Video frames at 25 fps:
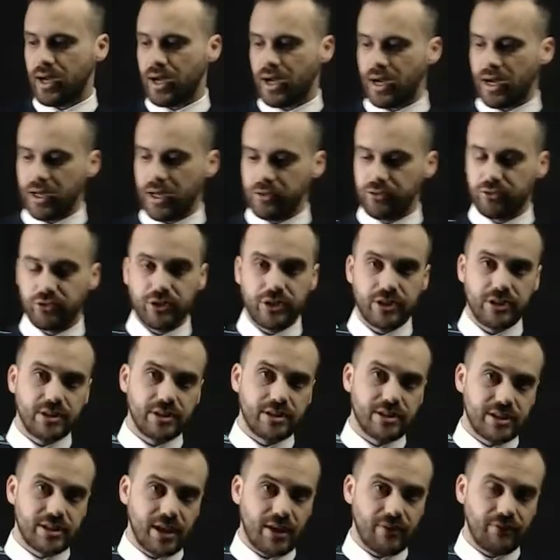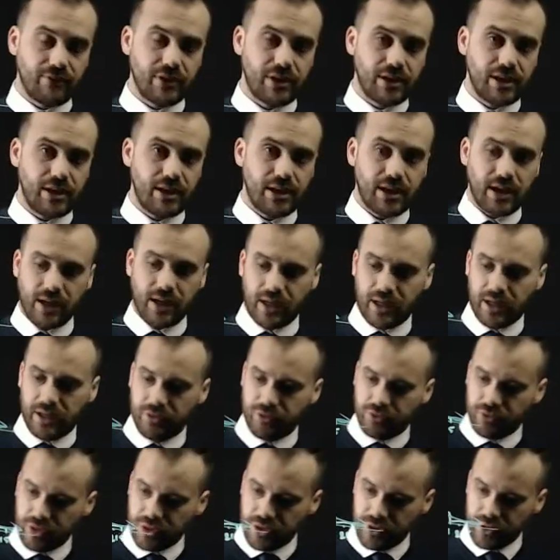170 and
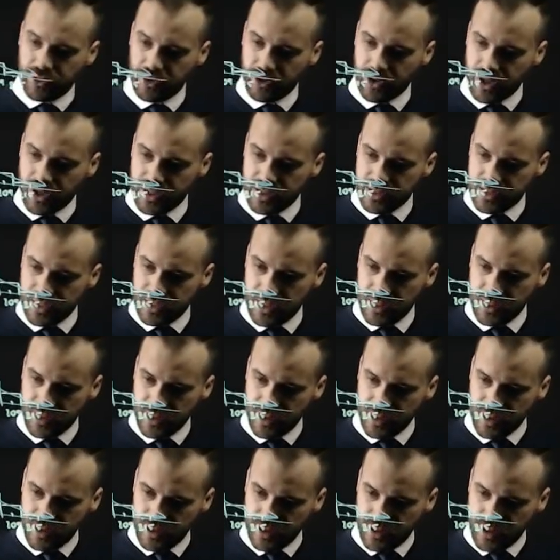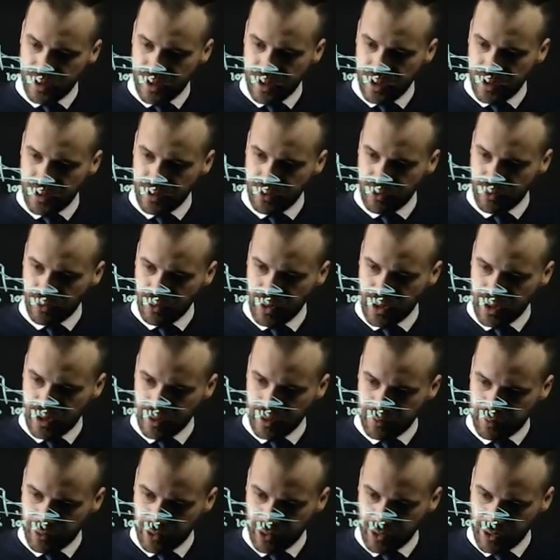190, then we
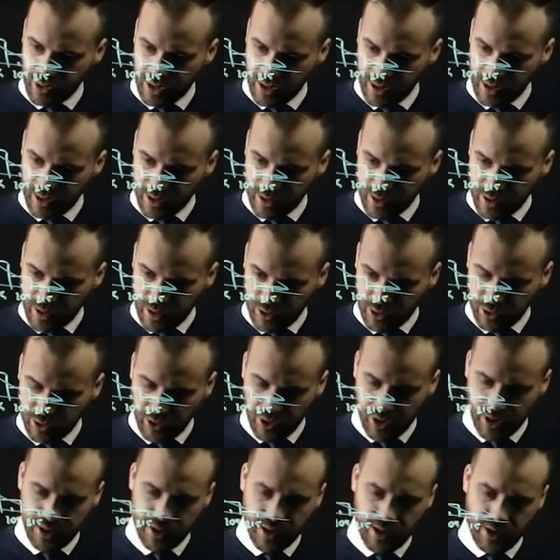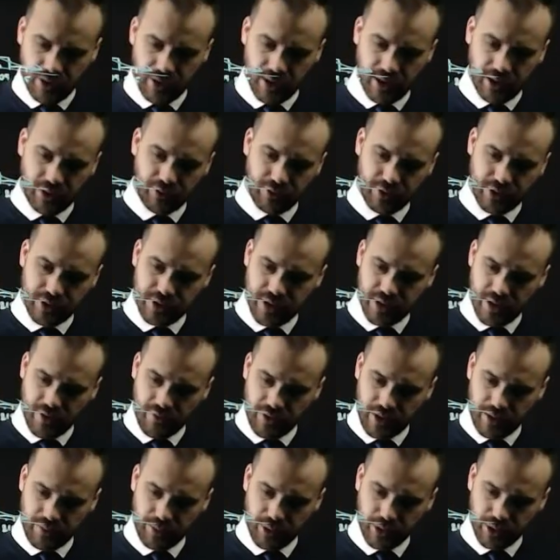could put in a line there at
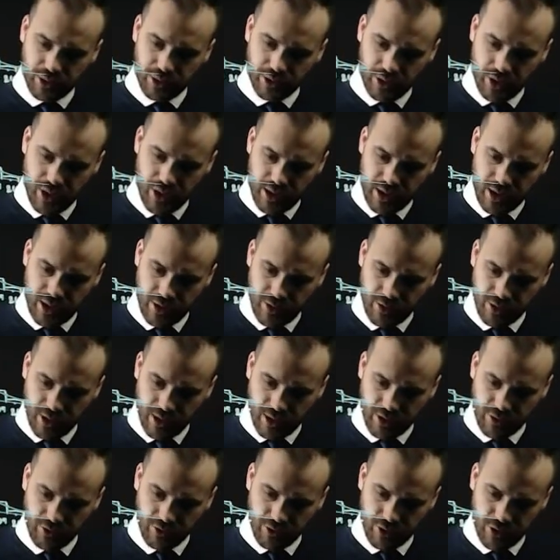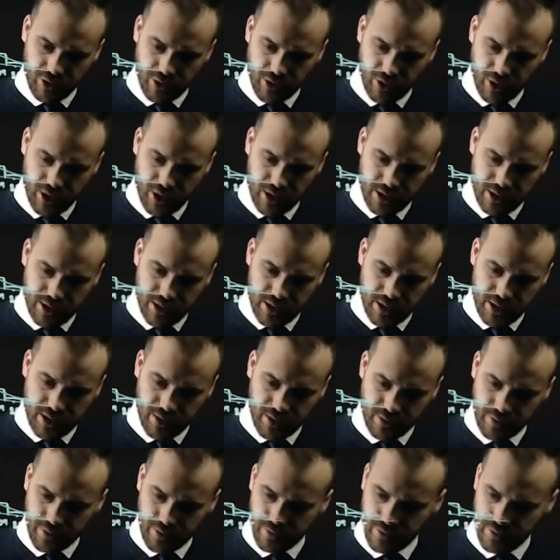170, put a line here at
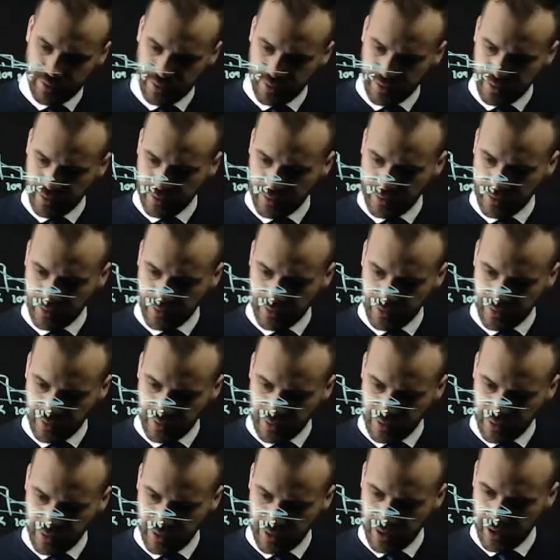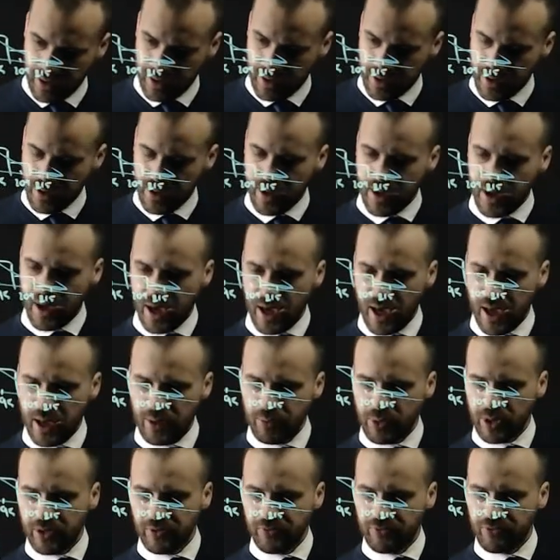190 there,
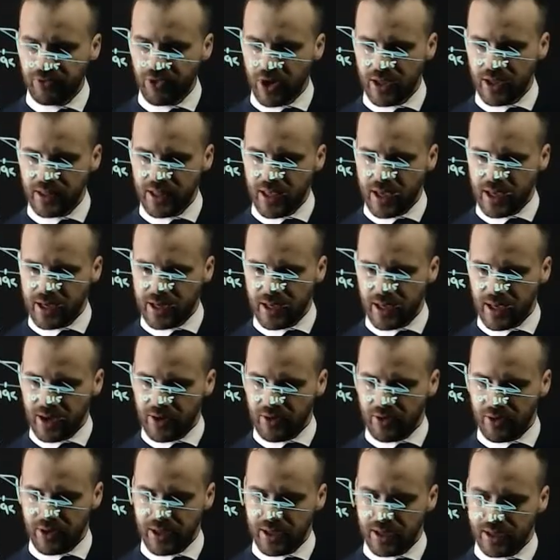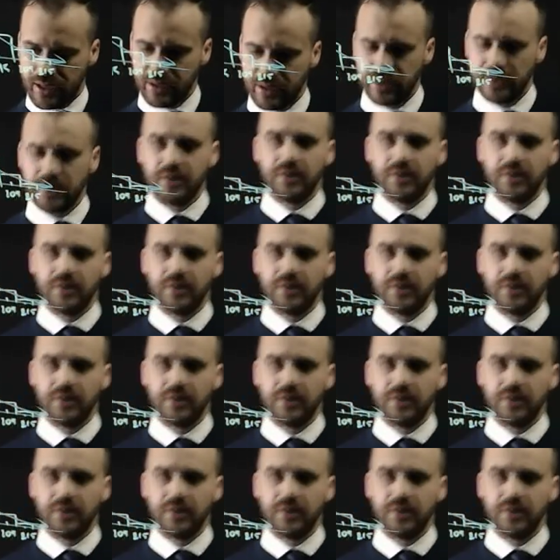and we could find that area